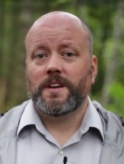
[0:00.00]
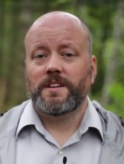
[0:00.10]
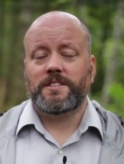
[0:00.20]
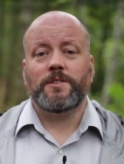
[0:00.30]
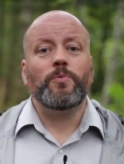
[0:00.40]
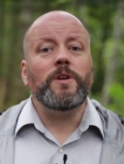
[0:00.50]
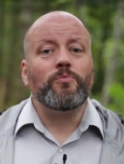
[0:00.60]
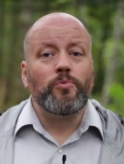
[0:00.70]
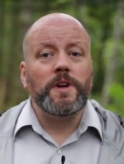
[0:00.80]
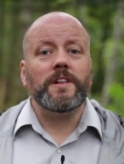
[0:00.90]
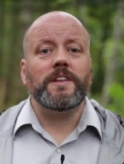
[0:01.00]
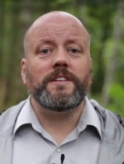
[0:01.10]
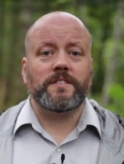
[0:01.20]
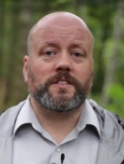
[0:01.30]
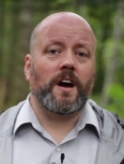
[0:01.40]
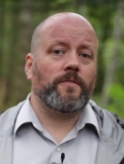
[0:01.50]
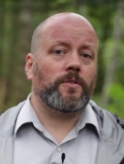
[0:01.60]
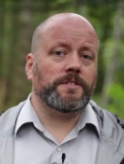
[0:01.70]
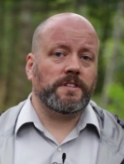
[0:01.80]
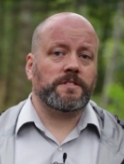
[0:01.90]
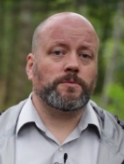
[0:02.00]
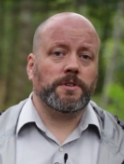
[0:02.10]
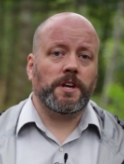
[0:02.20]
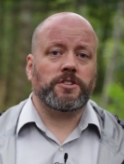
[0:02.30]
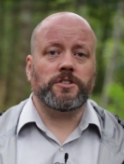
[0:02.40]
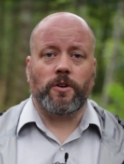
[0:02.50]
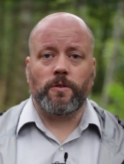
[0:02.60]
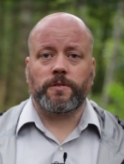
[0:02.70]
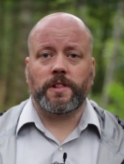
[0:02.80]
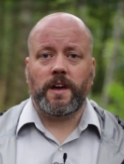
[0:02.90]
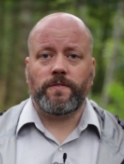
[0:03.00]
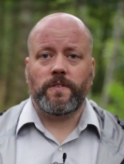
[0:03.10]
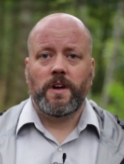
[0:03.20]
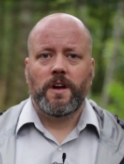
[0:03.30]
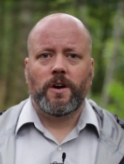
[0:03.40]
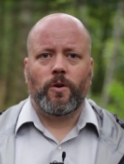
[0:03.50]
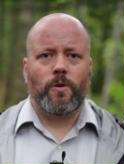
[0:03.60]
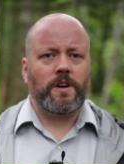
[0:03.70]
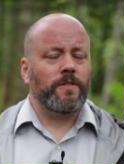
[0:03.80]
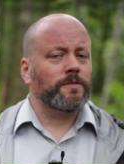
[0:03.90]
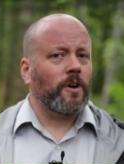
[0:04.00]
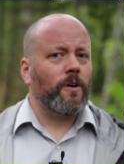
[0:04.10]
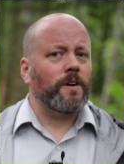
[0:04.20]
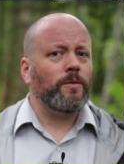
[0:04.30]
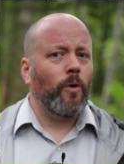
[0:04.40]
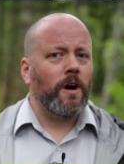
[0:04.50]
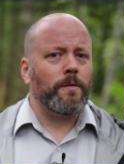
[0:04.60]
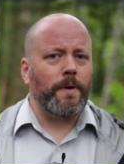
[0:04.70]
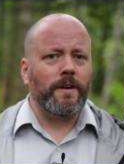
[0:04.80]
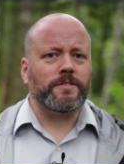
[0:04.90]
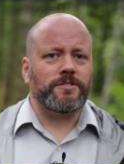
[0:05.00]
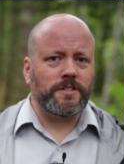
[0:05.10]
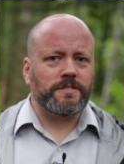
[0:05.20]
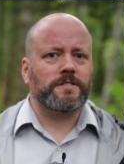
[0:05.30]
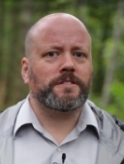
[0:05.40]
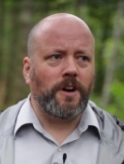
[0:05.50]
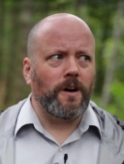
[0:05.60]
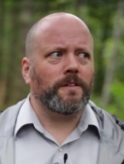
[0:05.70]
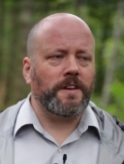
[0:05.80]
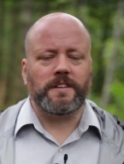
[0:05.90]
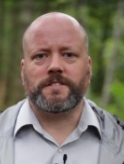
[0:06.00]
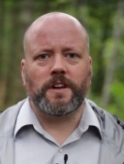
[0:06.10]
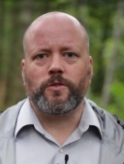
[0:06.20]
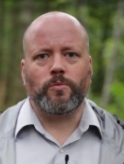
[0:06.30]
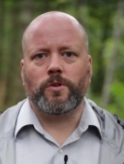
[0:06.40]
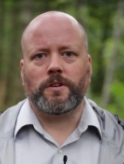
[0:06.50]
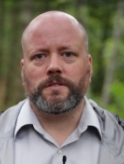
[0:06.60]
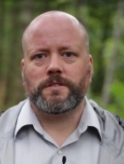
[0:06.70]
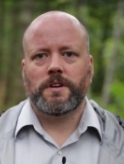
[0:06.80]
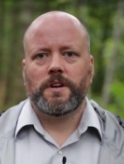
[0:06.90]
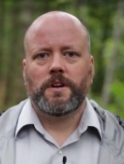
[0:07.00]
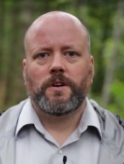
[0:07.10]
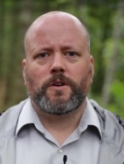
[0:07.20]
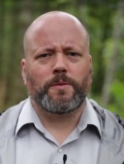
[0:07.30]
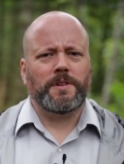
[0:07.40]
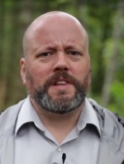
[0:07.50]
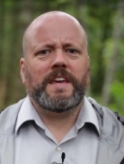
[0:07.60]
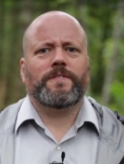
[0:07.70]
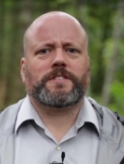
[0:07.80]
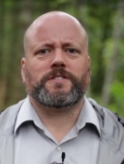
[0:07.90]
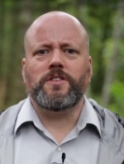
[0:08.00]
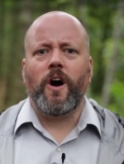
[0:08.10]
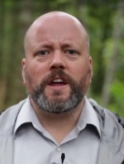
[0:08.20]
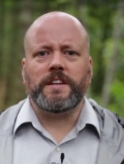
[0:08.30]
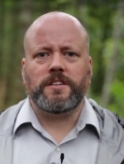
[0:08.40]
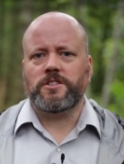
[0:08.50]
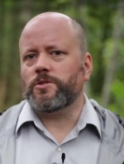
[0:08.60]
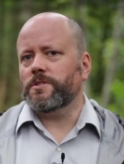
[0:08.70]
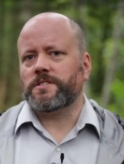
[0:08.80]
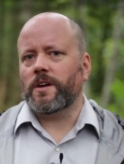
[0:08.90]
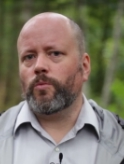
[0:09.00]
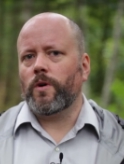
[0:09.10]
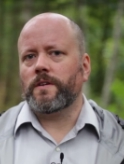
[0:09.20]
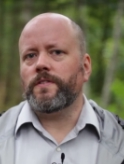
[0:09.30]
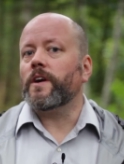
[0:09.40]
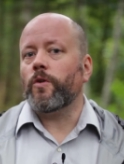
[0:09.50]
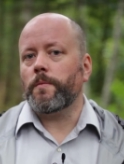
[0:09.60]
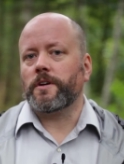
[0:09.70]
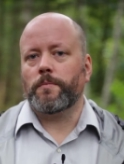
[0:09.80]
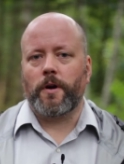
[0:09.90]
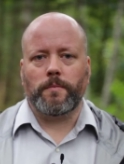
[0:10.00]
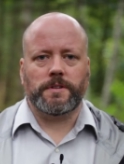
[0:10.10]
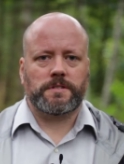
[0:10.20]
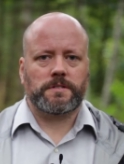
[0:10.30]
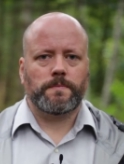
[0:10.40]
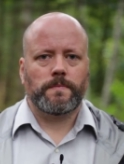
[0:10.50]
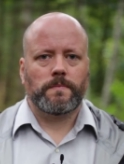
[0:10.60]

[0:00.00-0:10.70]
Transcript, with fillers: Did we really discover a distant relation to Earth life? Or did those hardy water bears just colonize another world? Or did we leave a snotty tissue inside one of the equipment compartments?